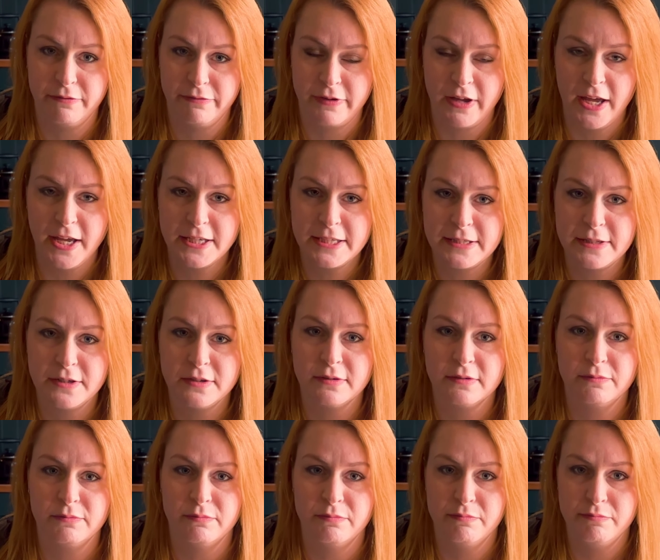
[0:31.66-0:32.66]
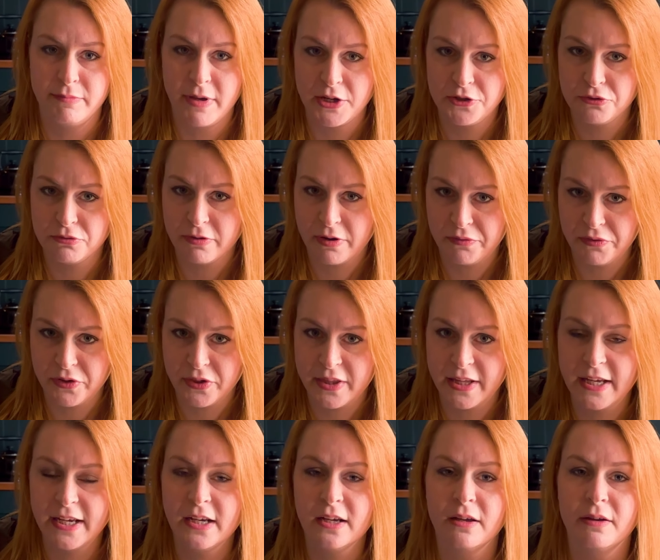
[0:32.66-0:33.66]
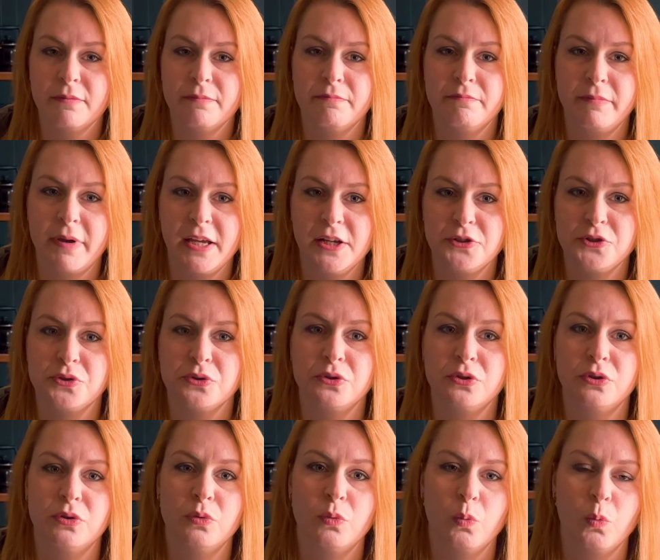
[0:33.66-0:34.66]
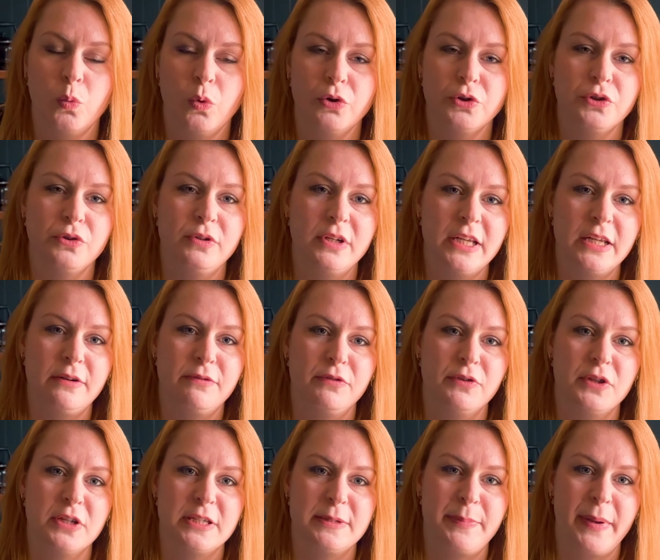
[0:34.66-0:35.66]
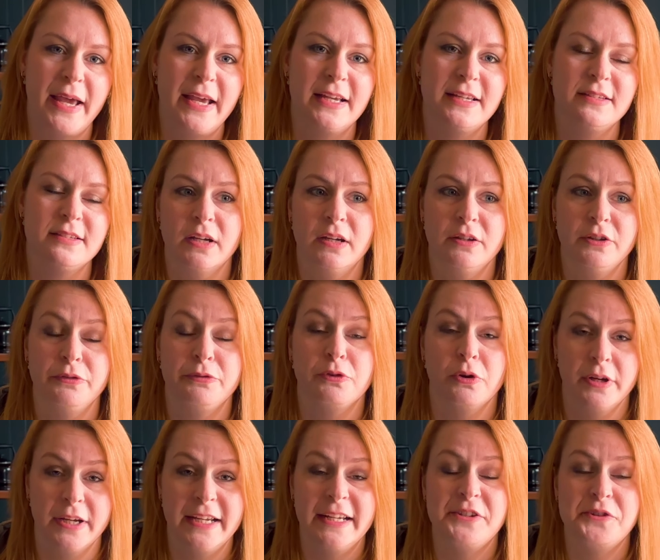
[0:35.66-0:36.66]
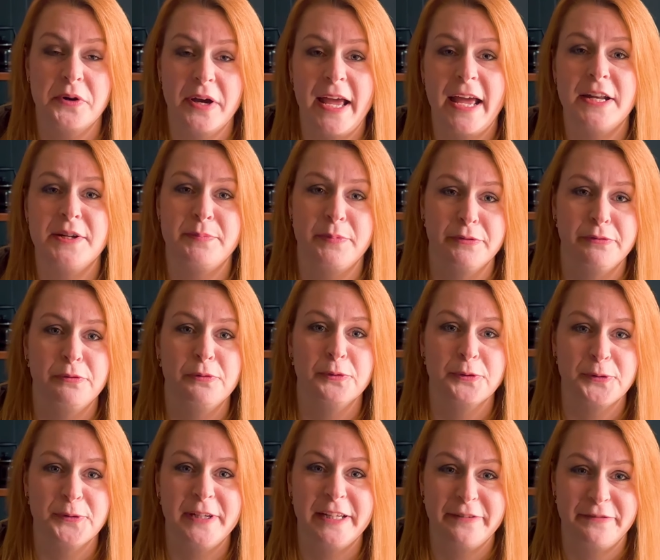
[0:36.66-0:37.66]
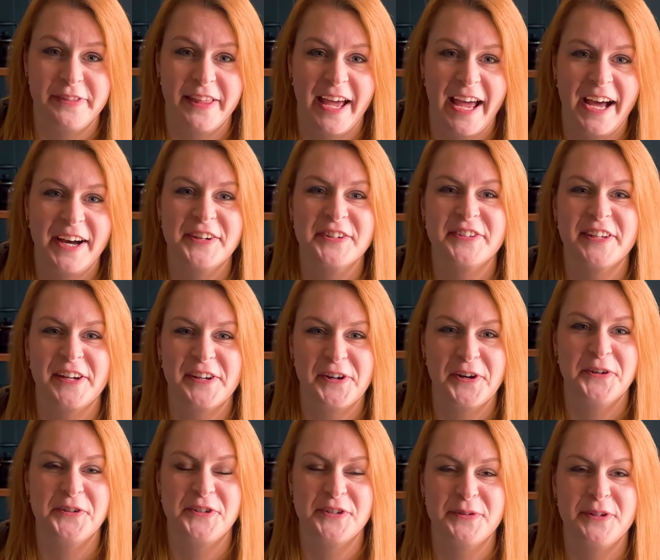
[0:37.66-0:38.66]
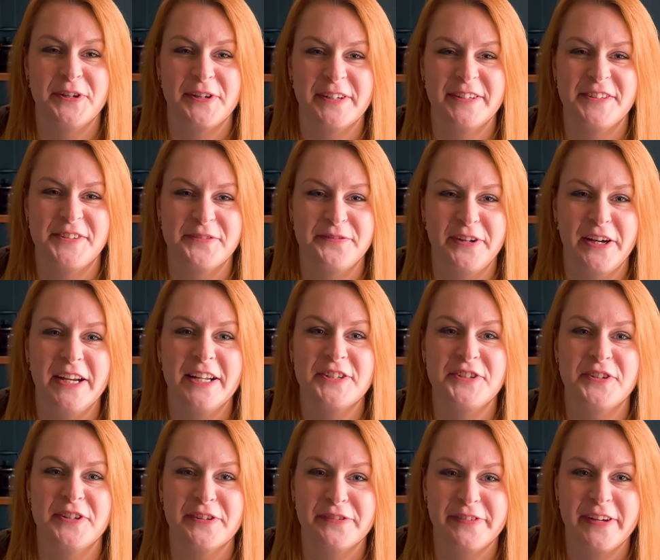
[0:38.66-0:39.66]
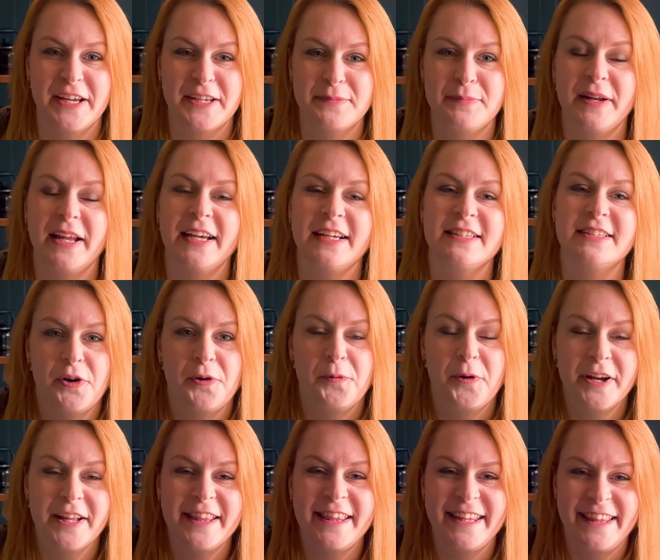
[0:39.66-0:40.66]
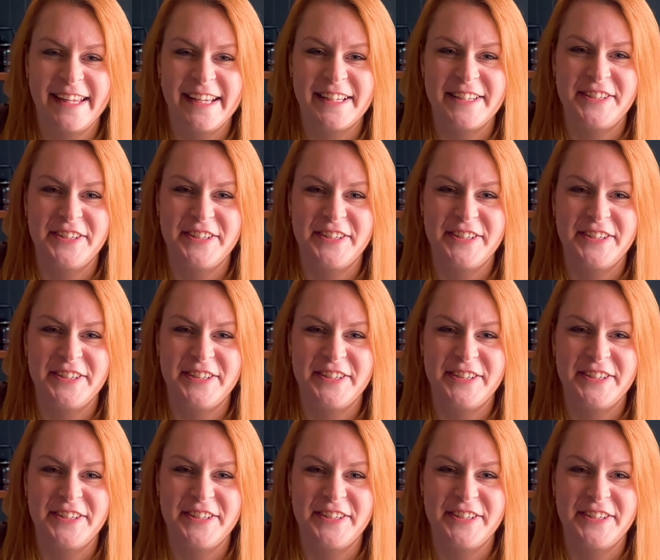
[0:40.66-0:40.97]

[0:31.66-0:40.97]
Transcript: first measure everything, make sure what you need for the space, you've got it in your head before you leave the house and go to look at furniture in the first place. One of the things